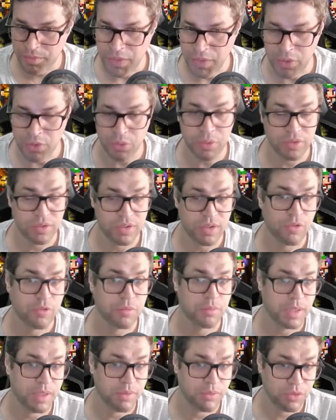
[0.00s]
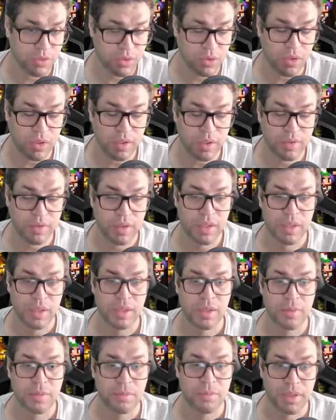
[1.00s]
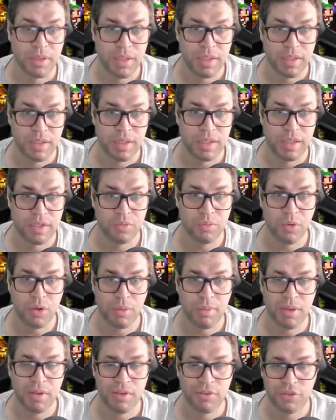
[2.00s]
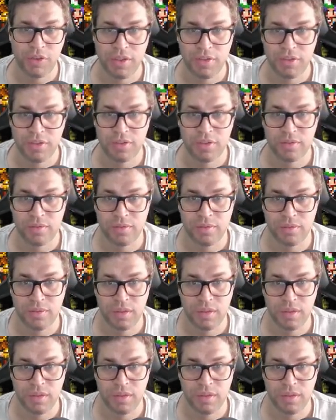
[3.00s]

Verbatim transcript: although it self-buffs a lot, but it's more about defense.